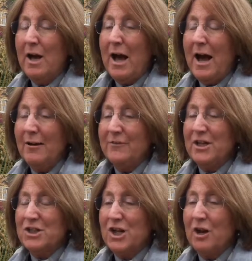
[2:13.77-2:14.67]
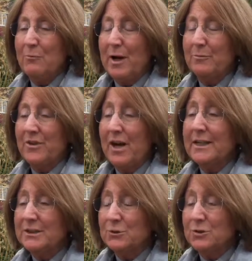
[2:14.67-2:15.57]
have their child
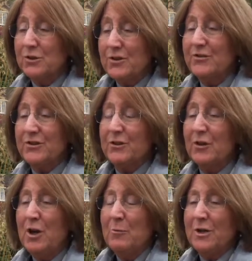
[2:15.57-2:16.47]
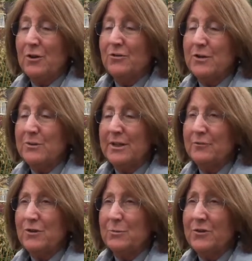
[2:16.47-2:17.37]
baptised or christened, because it
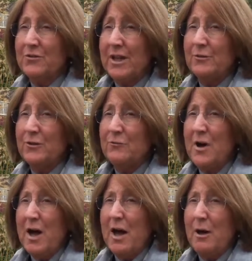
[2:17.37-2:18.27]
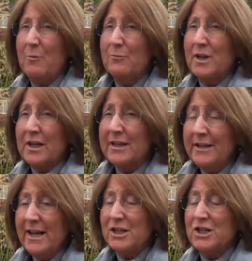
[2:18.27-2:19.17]
gives them a sense of a
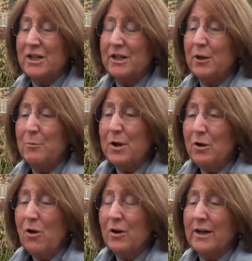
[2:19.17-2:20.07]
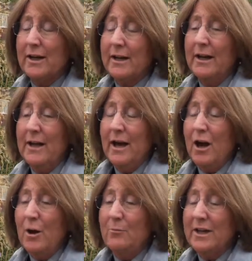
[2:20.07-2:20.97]
connection and a belonging
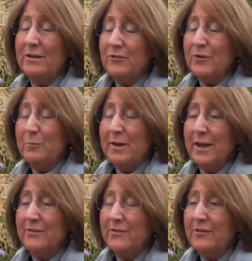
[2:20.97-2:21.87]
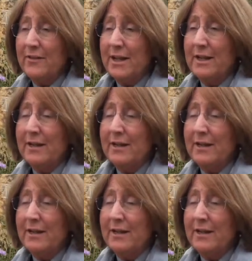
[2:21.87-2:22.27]
into the place that they